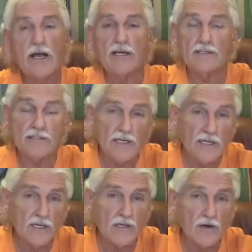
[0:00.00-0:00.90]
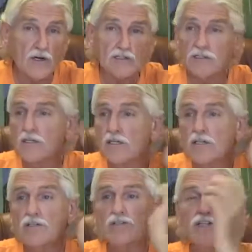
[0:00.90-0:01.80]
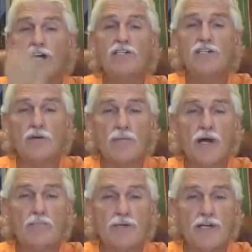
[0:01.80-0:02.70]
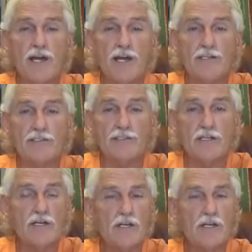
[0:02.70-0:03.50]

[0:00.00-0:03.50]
And then, of course, you're changing your blood pH.